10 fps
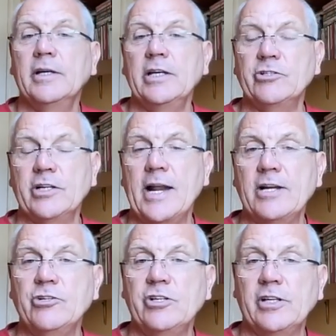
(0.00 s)
is an
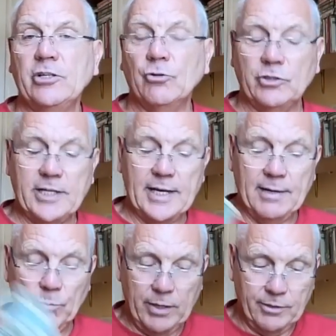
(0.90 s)
energy that you're
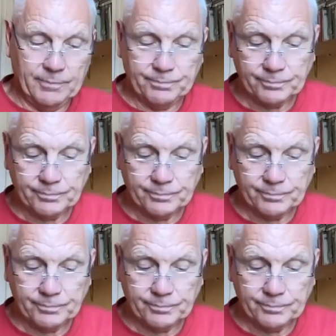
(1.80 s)
dealing with,